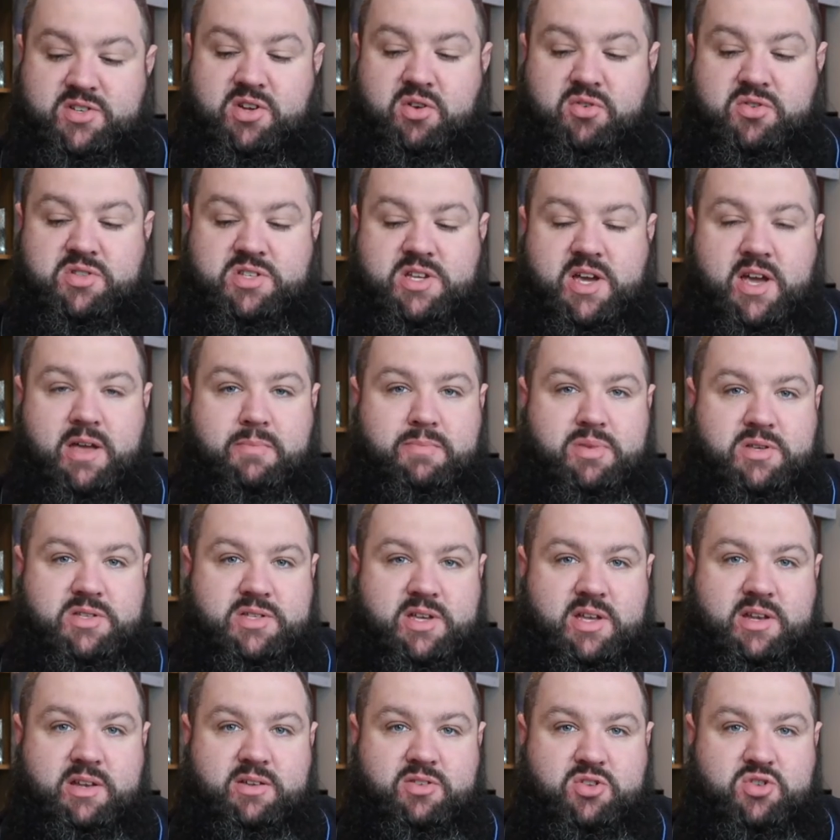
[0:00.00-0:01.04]
it's
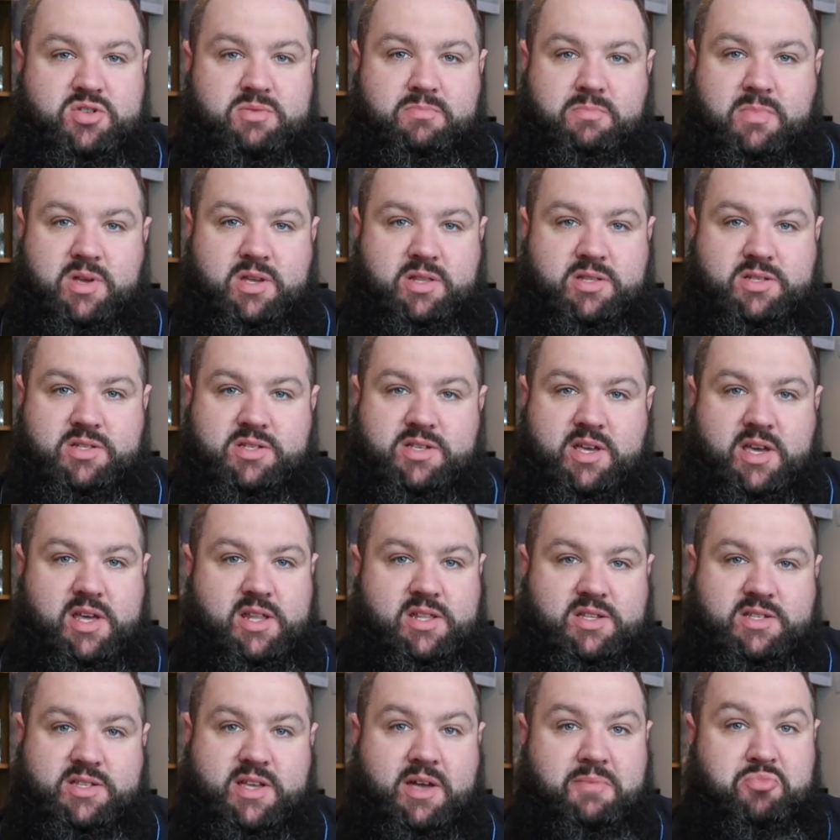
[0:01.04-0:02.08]
98%, doesn't mean to say
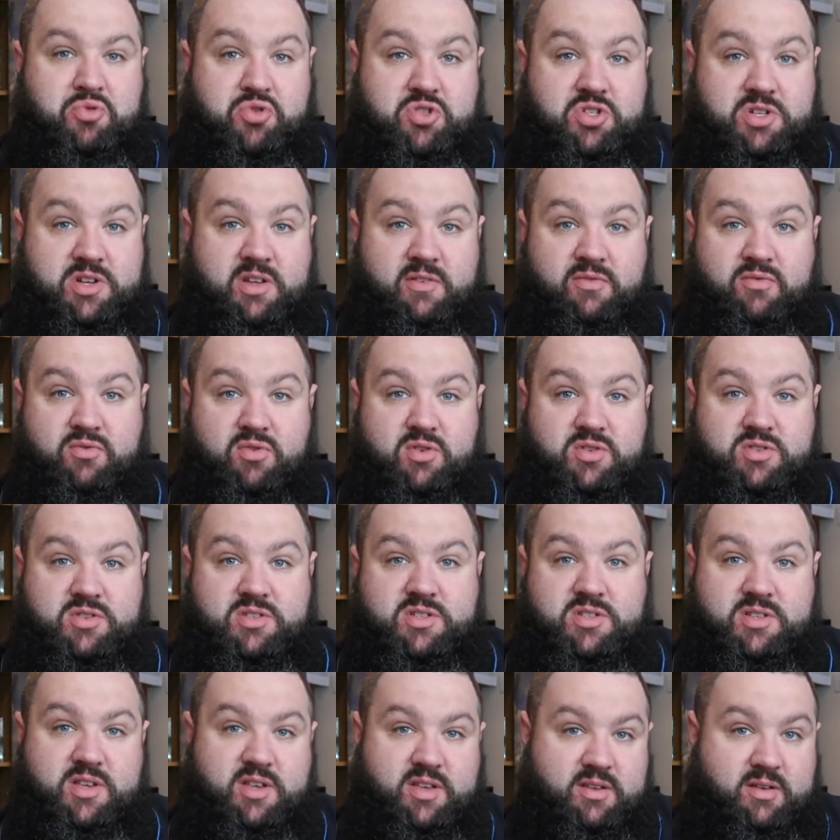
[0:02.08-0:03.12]
there's that much
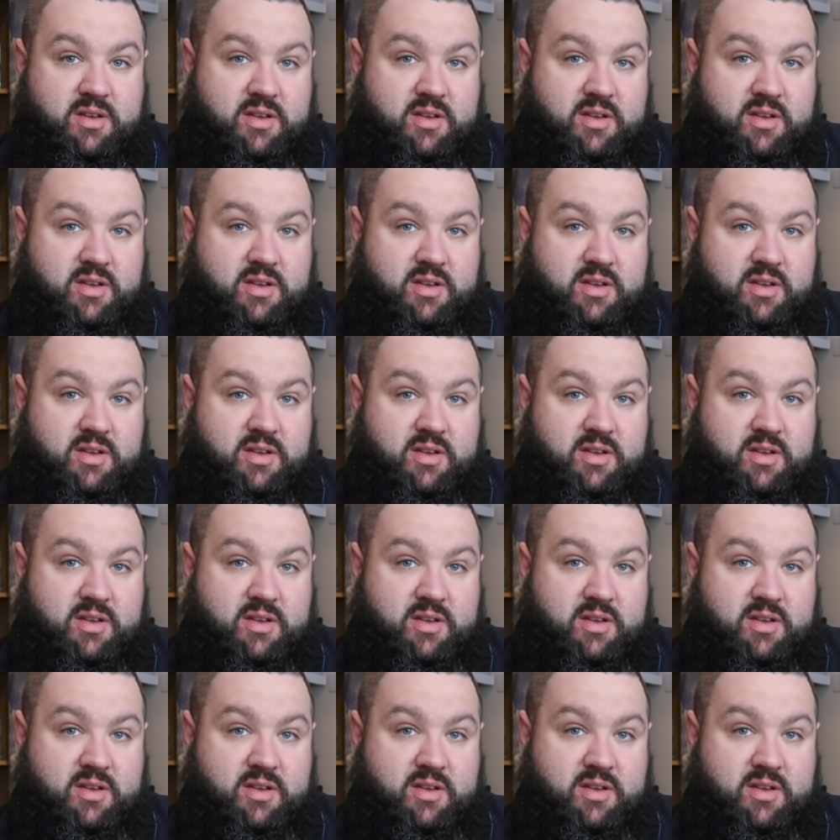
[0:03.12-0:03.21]
difference.